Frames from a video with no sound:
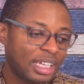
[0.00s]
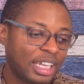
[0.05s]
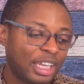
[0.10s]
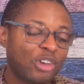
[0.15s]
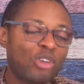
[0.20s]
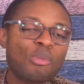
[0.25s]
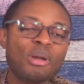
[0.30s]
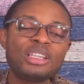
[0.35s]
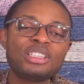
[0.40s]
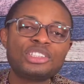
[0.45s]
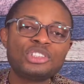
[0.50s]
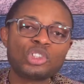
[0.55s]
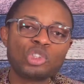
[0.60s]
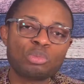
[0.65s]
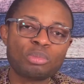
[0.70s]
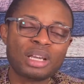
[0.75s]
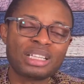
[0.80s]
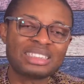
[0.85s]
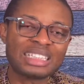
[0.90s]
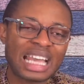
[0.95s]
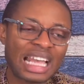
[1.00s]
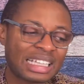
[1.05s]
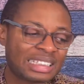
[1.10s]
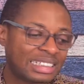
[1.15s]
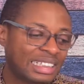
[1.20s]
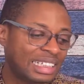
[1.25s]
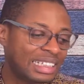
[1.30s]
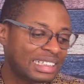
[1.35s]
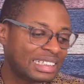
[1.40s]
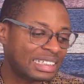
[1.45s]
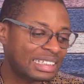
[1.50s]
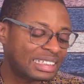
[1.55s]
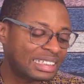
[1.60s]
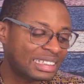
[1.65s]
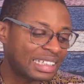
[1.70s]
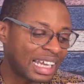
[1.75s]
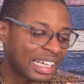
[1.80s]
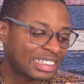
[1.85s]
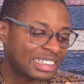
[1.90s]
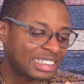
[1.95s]
A woman sees romance as a
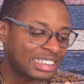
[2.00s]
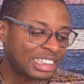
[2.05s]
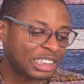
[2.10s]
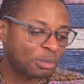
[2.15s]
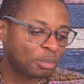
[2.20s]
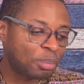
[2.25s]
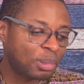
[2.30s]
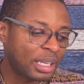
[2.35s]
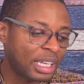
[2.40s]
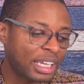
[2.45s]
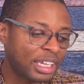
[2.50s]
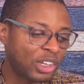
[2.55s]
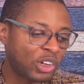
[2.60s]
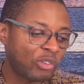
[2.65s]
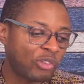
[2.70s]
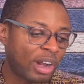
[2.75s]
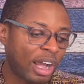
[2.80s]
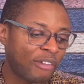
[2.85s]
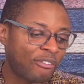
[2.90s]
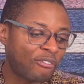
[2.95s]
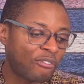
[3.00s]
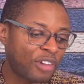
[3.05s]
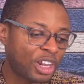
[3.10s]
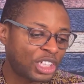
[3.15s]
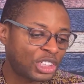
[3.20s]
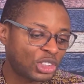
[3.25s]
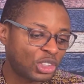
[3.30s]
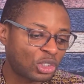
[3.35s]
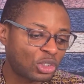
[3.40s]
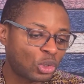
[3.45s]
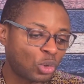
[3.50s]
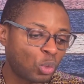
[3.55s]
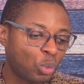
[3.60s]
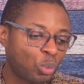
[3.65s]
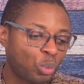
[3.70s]
displaying of affection